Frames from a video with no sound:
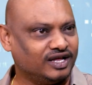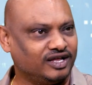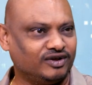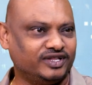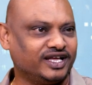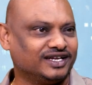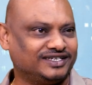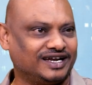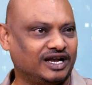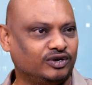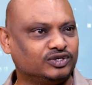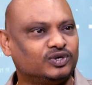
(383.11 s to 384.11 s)
they can
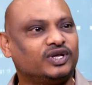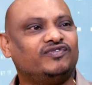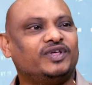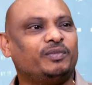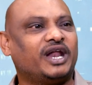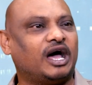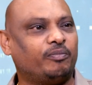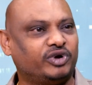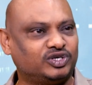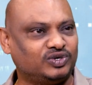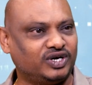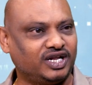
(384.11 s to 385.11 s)
settle down. So give them an
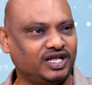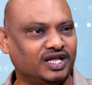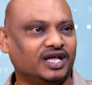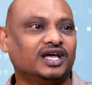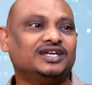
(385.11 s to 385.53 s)
opportunity.